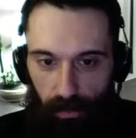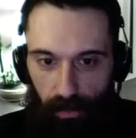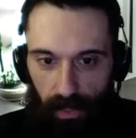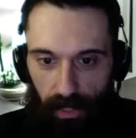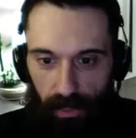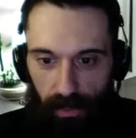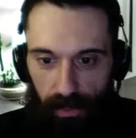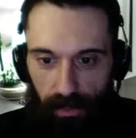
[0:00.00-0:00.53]

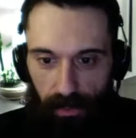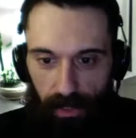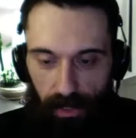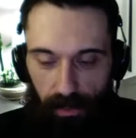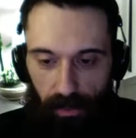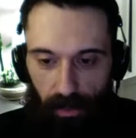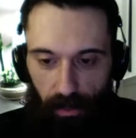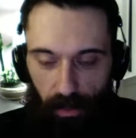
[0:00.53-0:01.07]
I don't
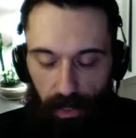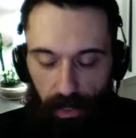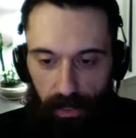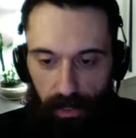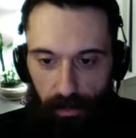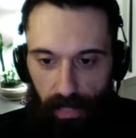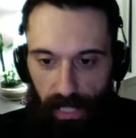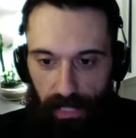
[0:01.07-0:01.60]
know what
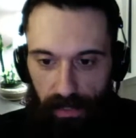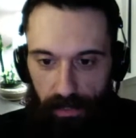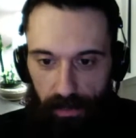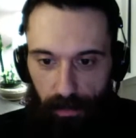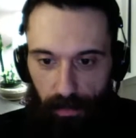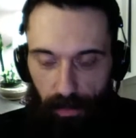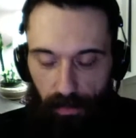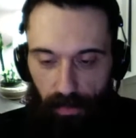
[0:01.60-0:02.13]
a panda's
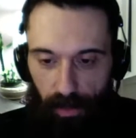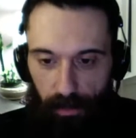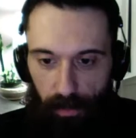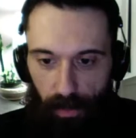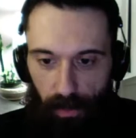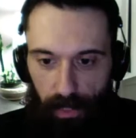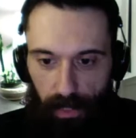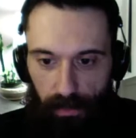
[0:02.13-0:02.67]
preferred
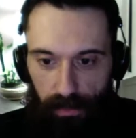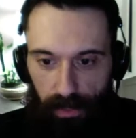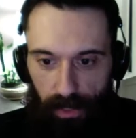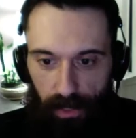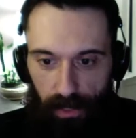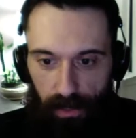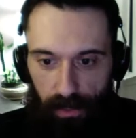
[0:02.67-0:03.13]
pronouns are.